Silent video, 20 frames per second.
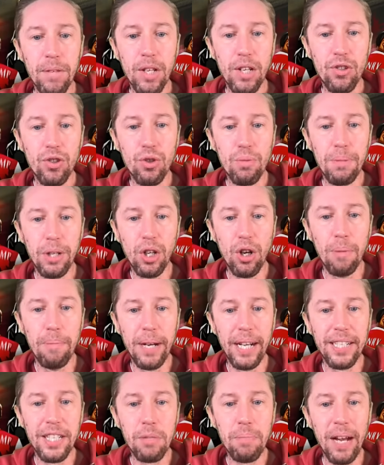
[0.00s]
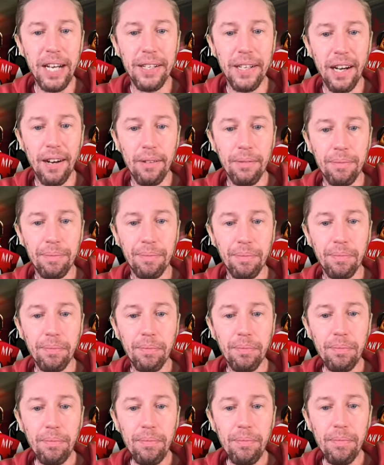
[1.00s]
Super Copa España.
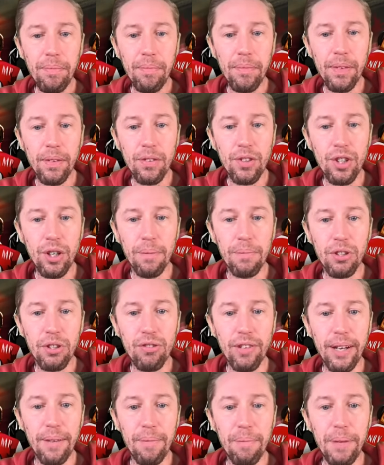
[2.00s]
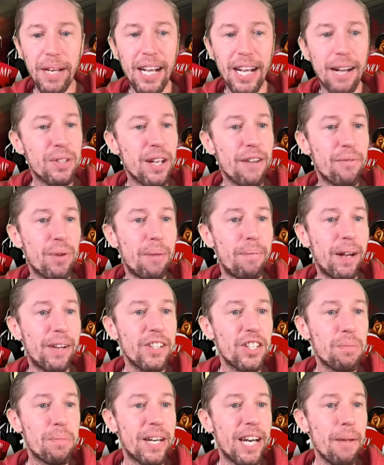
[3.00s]
Top stream. Big up to everyone, man.
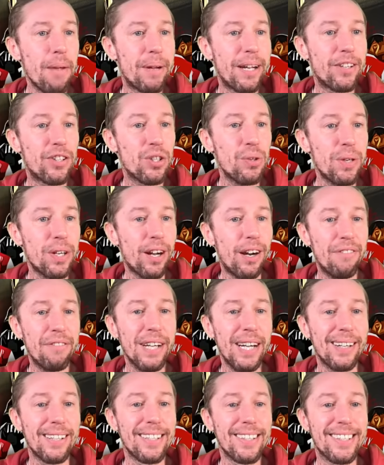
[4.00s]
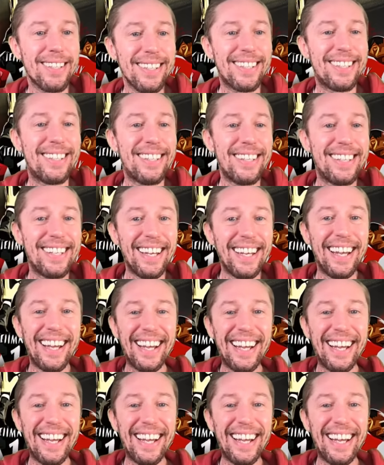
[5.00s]
This has been epic. 2.5 hours.